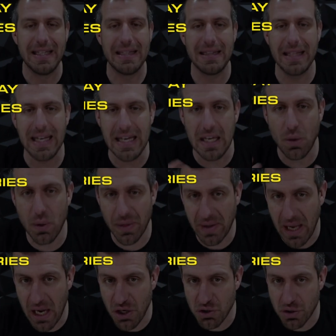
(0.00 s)
leading with
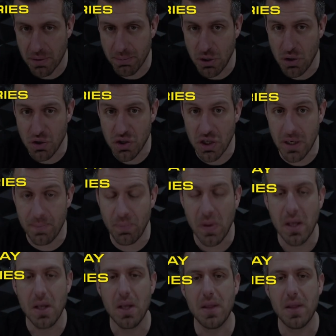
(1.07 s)
contribution.